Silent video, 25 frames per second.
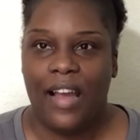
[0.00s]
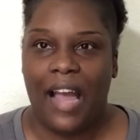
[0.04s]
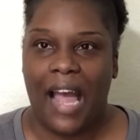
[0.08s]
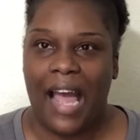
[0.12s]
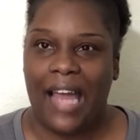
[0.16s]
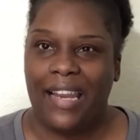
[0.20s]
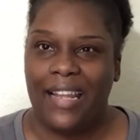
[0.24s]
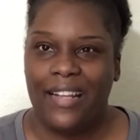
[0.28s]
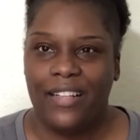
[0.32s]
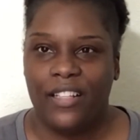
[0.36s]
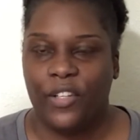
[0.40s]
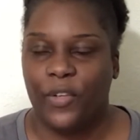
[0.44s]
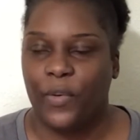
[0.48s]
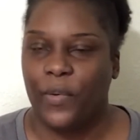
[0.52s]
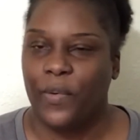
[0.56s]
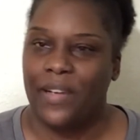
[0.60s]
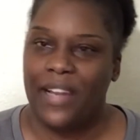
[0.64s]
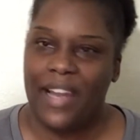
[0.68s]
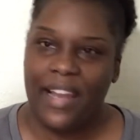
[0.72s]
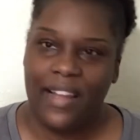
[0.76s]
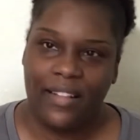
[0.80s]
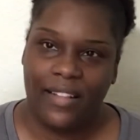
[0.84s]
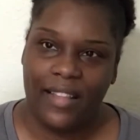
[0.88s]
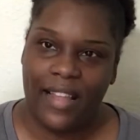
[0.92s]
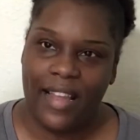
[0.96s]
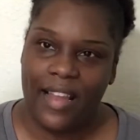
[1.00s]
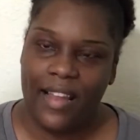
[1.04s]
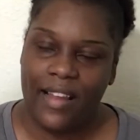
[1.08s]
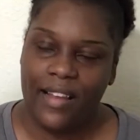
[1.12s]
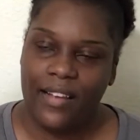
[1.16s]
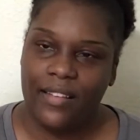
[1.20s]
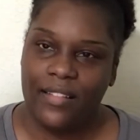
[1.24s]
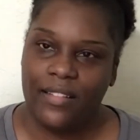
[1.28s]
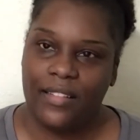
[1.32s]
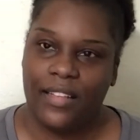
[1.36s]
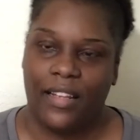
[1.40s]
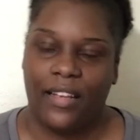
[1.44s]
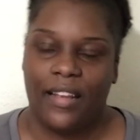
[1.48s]
I like to create
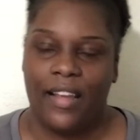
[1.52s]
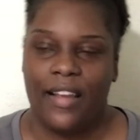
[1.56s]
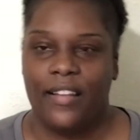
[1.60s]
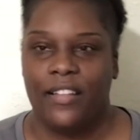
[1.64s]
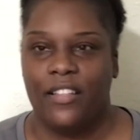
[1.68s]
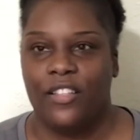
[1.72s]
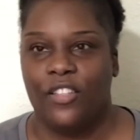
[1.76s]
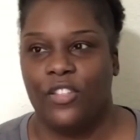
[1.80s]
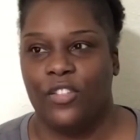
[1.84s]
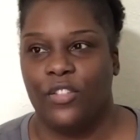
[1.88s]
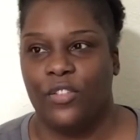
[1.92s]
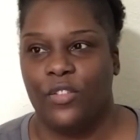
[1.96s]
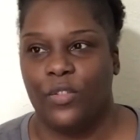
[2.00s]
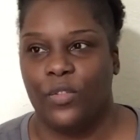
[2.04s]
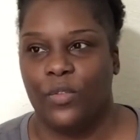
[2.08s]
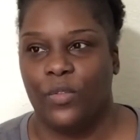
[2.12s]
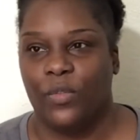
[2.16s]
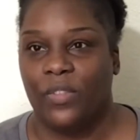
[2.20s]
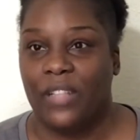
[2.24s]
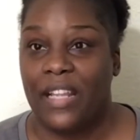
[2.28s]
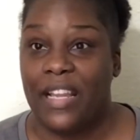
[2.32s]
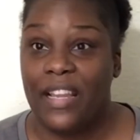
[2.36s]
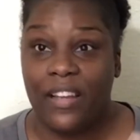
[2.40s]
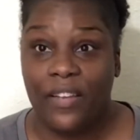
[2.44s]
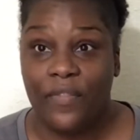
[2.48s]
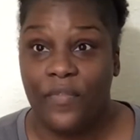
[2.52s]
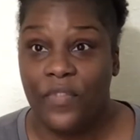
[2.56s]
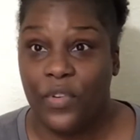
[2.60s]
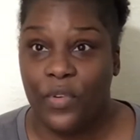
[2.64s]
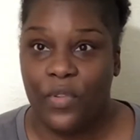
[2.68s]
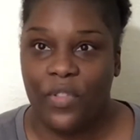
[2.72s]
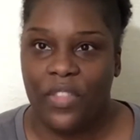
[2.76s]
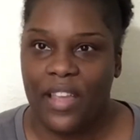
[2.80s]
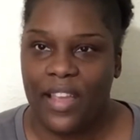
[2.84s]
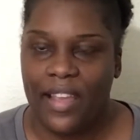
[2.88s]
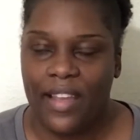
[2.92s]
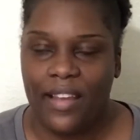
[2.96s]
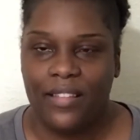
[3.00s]
things. I like to think of new
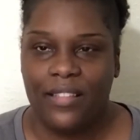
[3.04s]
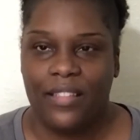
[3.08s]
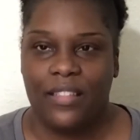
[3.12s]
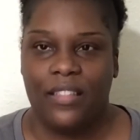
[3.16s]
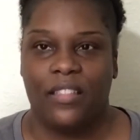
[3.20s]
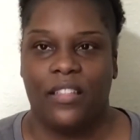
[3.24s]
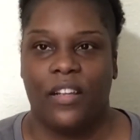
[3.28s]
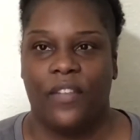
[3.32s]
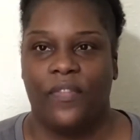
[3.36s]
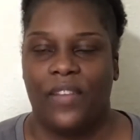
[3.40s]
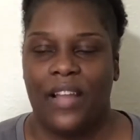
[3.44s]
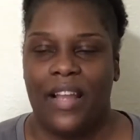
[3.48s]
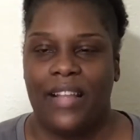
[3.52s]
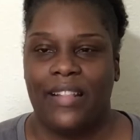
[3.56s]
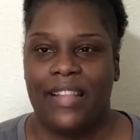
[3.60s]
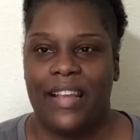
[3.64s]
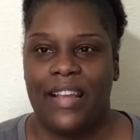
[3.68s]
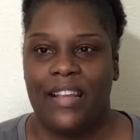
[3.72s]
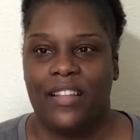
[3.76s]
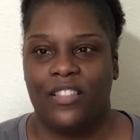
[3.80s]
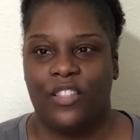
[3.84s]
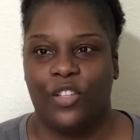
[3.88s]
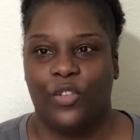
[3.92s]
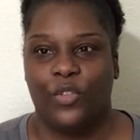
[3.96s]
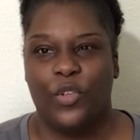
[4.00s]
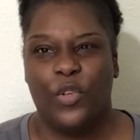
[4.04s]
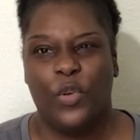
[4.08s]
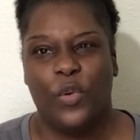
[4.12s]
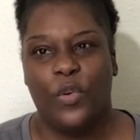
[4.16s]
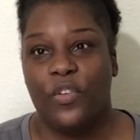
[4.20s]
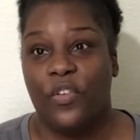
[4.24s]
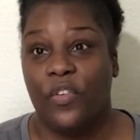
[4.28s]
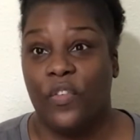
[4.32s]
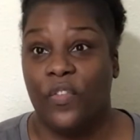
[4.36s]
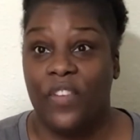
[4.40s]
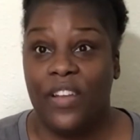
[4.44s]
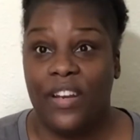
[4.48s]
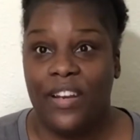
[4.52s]
things and stuff like that. So doing
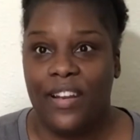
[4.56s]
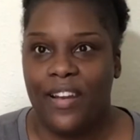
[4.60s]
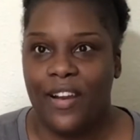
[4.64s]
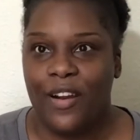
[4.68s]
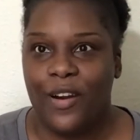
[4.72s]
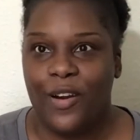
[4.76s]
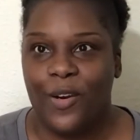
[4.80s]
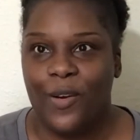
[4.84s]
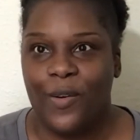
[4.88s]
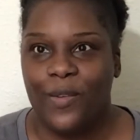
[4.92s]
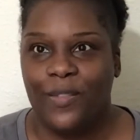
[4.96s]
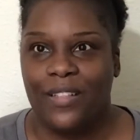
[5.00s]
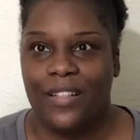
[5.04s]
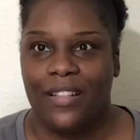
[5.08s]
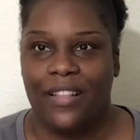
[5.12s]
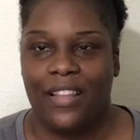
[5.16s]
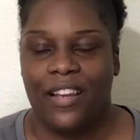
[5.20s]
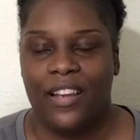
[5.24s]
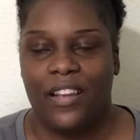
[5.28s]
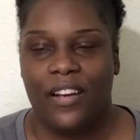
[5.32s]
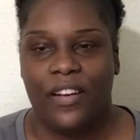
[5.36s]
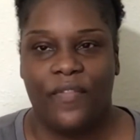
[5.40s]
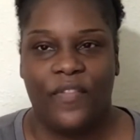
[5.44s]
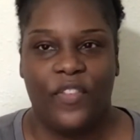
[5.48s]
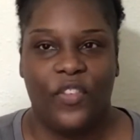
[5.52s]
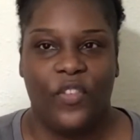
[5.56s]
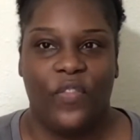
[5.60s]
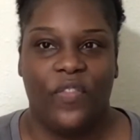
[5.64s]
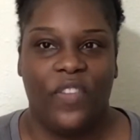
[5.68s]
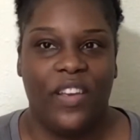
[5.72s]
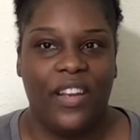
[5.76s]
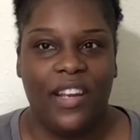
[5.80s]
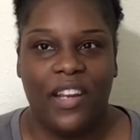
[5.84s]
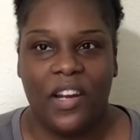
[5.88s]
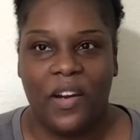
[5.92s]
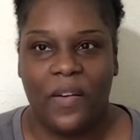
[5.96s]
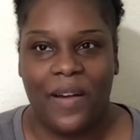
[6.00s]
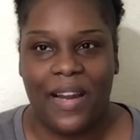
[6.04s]
new videos and thinking of new
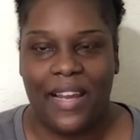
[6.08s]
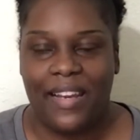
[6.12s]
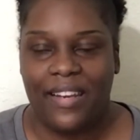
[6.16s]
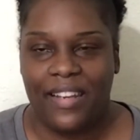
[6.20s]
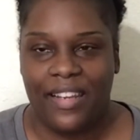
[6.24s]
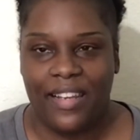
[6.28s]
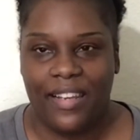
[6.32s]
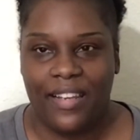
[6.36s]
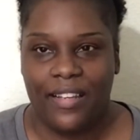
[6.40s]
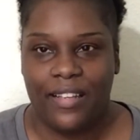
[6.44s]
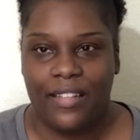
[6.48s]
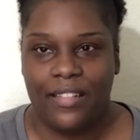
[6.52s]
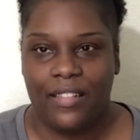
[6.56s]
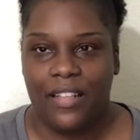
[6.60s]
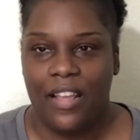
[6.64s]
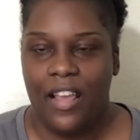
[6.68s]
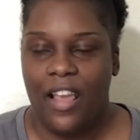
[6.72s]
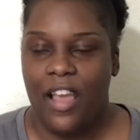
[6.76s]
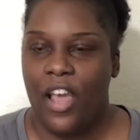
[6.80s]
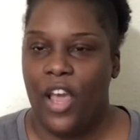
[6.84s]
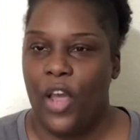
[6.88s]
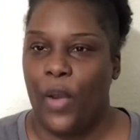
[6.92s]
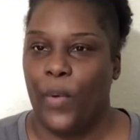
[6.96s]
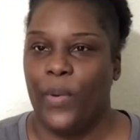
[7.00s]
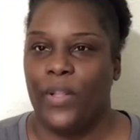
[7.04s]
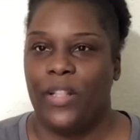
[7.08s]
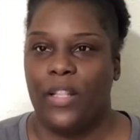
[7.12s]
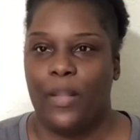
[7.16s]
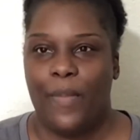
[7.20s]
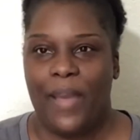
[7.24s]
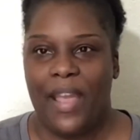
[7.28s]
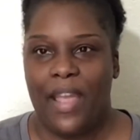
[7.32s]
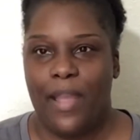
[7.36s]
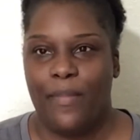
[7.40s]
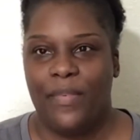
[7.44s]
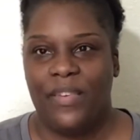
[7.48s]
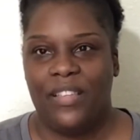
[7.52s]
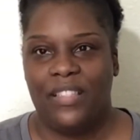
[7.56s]
video ideas with the
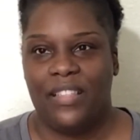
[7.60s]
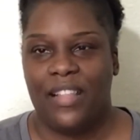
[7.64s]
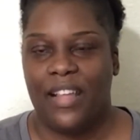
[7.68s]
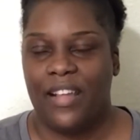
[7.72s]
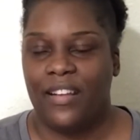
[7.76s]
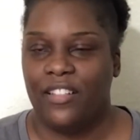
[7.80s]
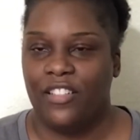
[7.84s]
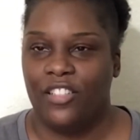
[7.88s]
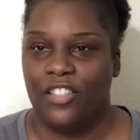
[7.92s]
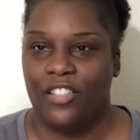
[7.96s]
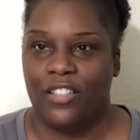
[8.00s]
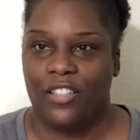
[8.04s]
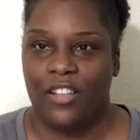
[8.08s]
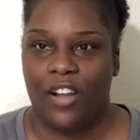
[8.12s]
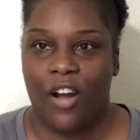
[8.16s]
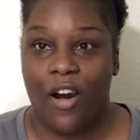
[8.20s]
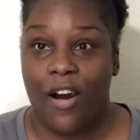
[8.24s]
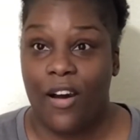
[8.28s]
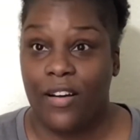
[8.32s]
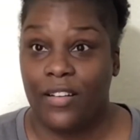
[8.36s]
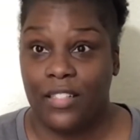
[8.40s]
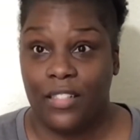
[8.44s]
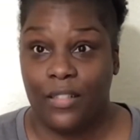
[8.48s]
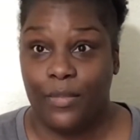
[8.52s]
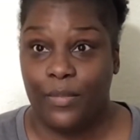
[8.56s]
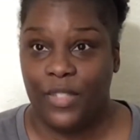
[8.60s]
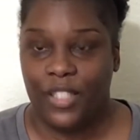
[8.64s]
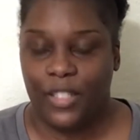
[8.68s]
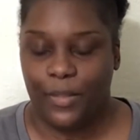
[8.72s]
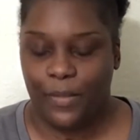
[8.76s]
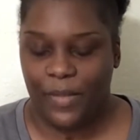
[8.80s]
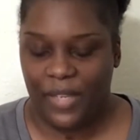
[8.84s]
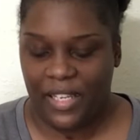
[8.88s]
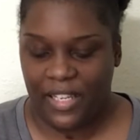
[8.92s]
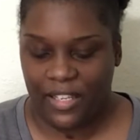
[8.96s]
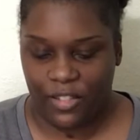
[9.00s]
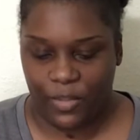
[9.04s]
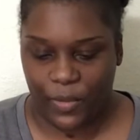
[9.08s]
babies, that is just awesome to
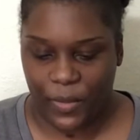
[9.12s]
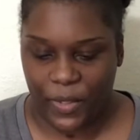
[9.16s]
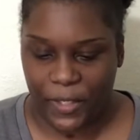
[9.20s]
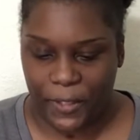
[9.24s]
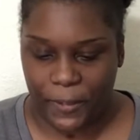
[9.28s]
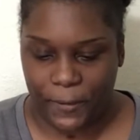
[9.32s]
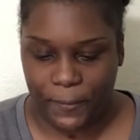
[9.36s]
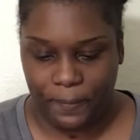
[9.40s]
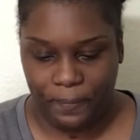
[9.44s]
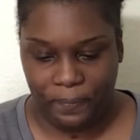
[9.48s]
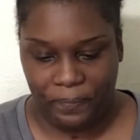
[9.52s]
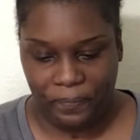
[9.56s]
me as well.